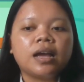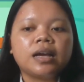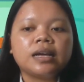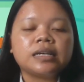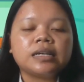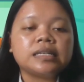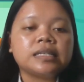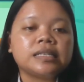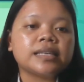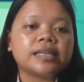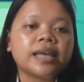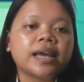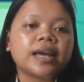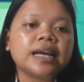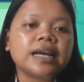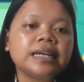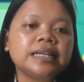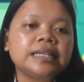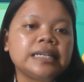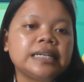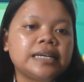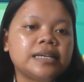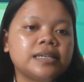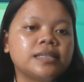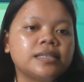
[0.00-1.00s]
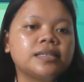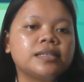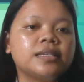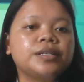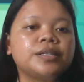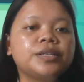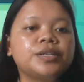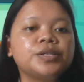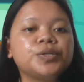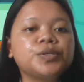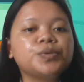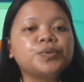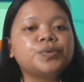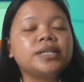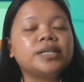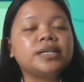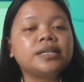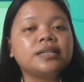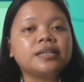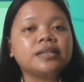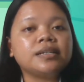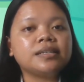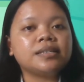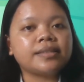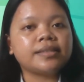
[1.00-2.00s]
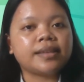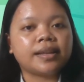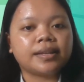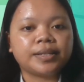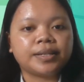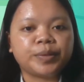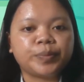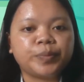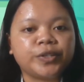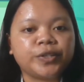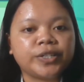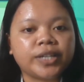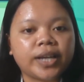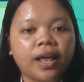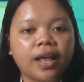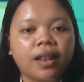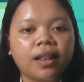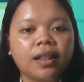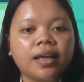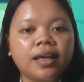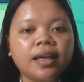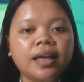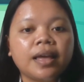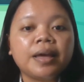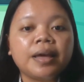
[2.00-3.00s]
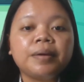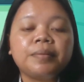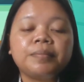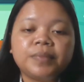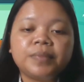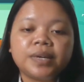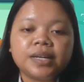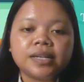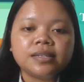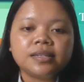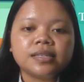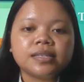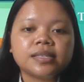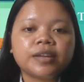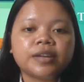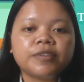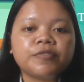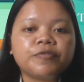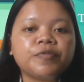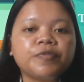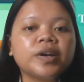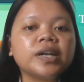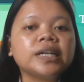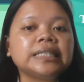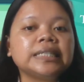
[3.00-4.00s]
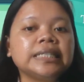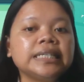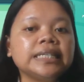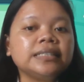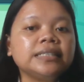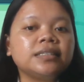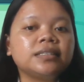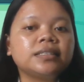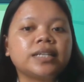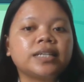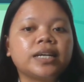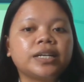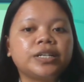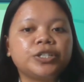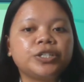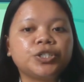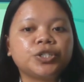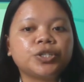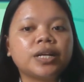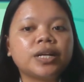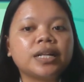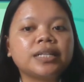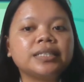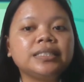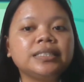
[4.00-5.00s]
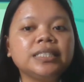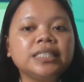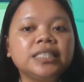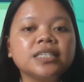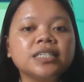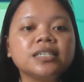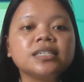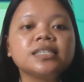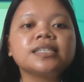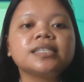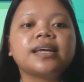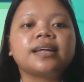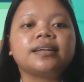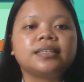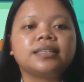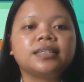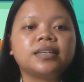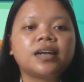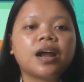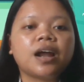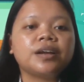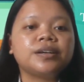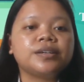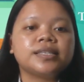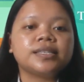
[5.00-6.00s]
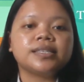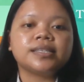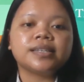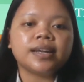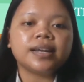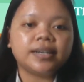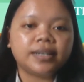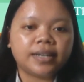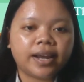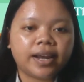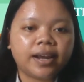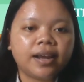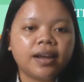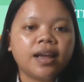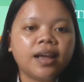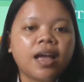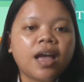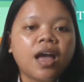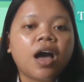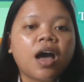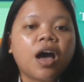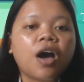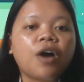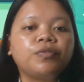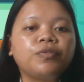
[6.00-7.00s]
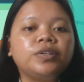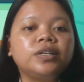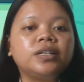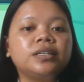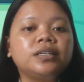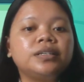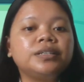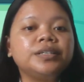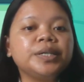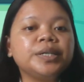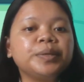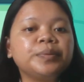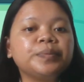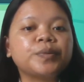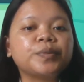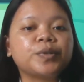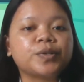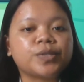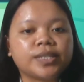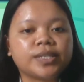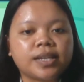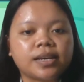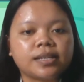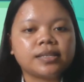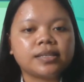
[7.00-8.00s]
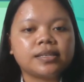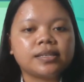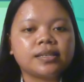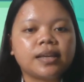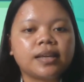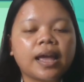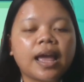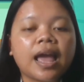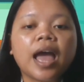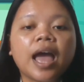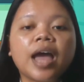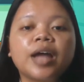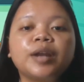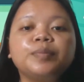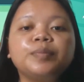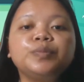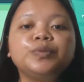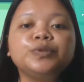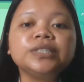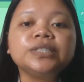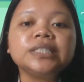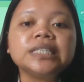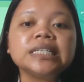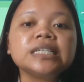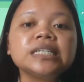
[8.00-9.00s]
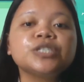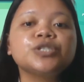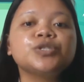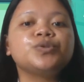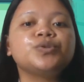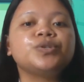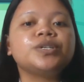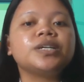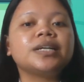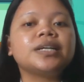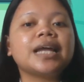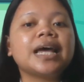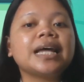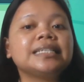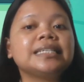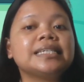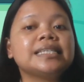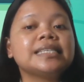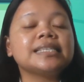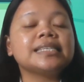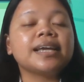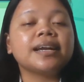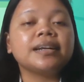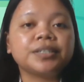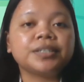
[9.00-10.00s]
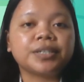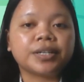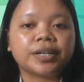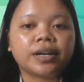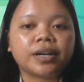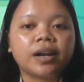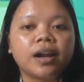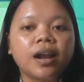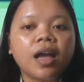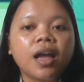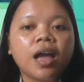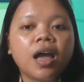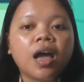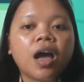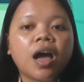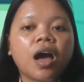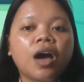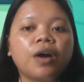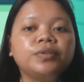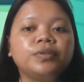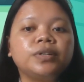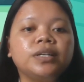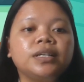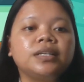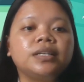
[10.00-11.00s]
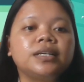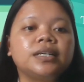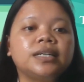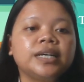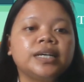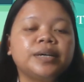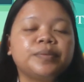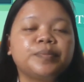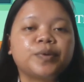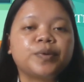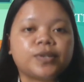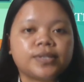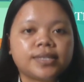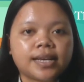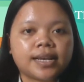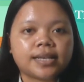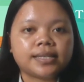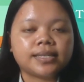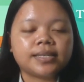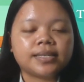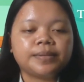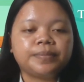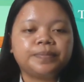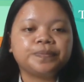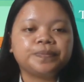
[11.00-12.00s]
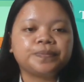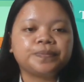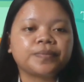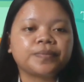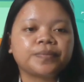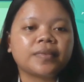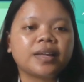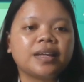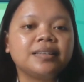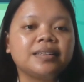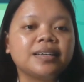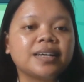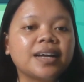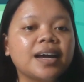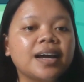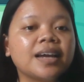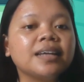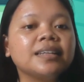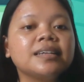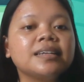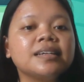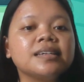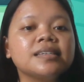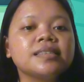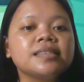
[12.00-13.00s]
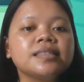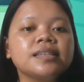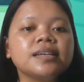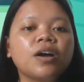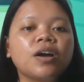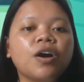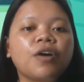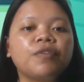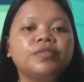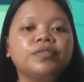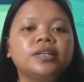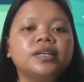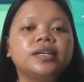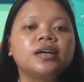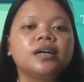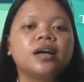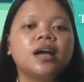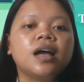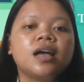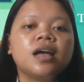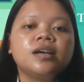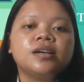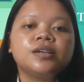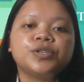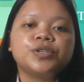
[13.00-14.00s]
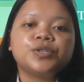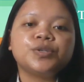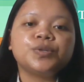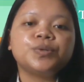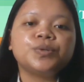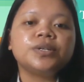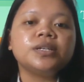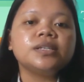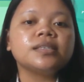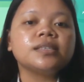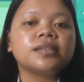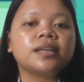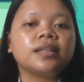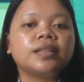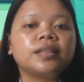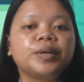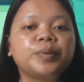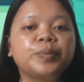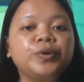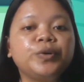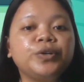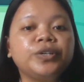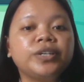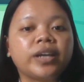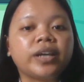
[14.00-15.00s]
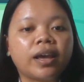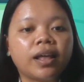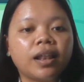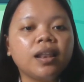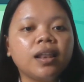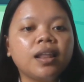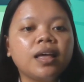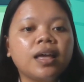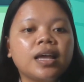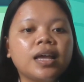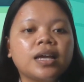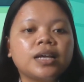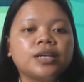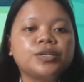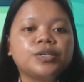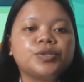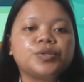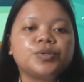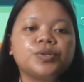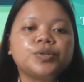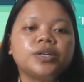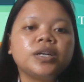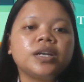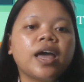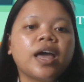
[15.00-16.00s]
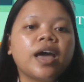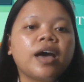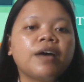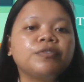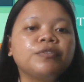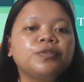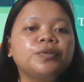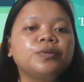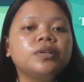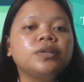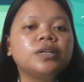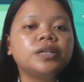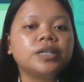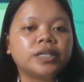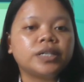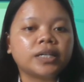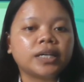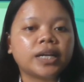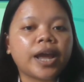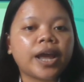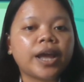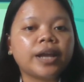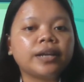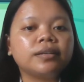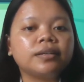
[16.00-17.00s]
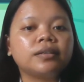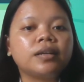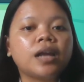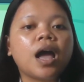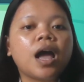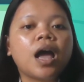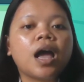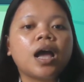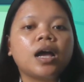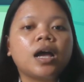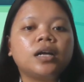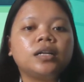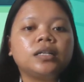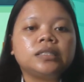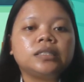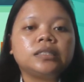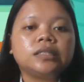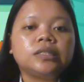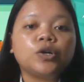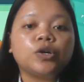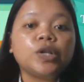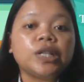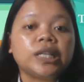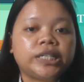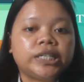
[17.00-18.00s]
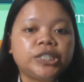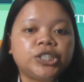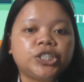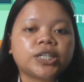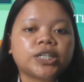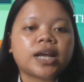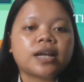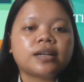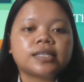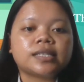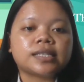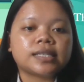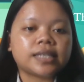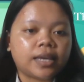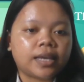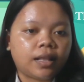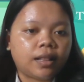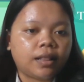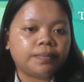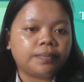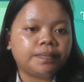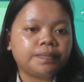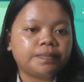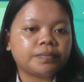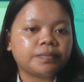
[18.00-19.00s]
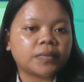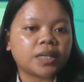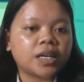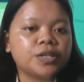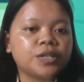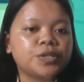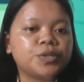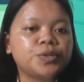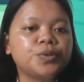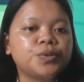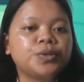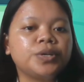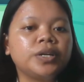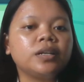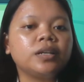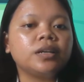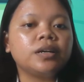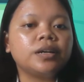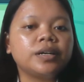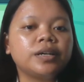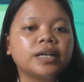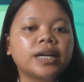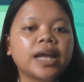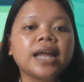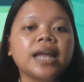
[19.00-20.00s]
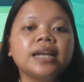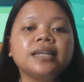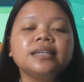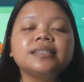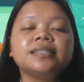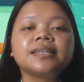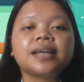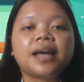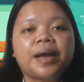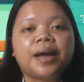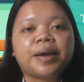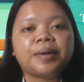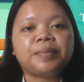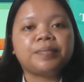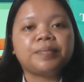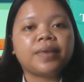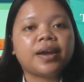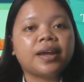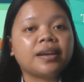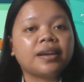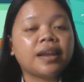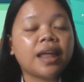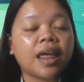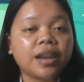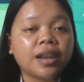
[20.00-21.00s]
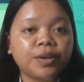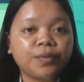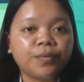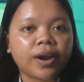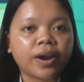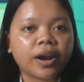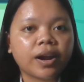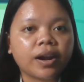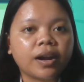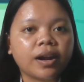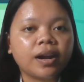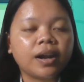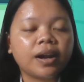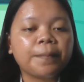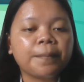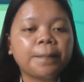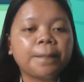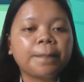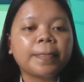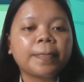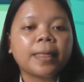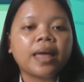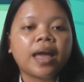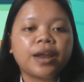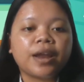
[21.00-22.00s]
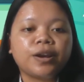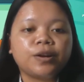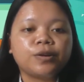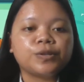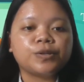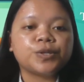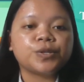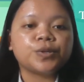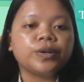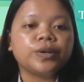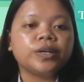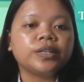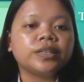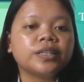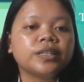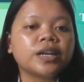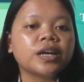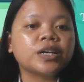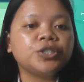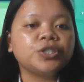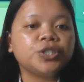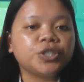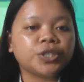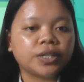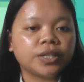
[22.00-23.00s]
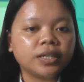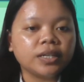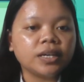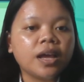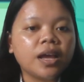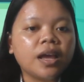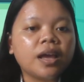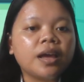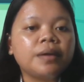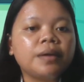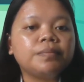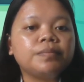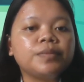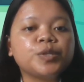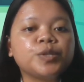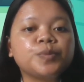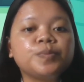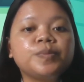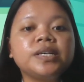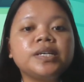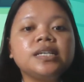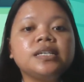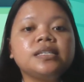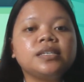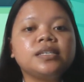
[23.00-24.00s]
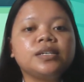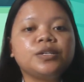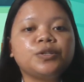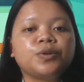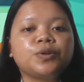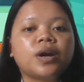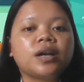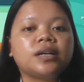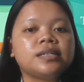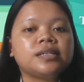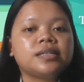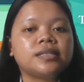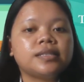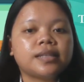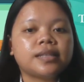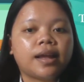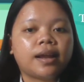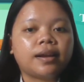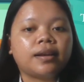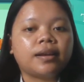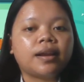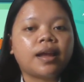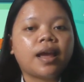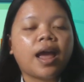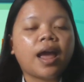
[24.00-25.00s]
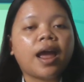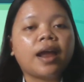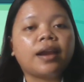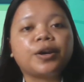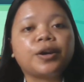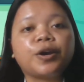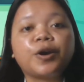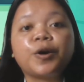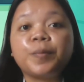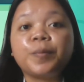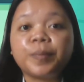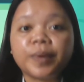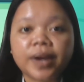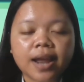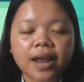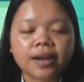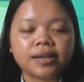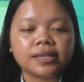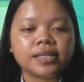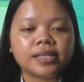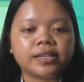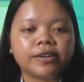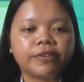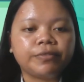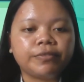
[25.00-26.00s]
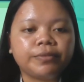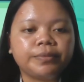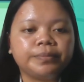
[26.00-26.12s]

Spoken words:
Second is the student-centered model, means inverting the traditional teacher-centered understanding of the learning process and putting students at the center of the learning process. The characteristic of the student-centered model, students have to learn and knowledge and skill. Students learn anytime and anywhere. And also interaction must be easy to understand and comprehensive.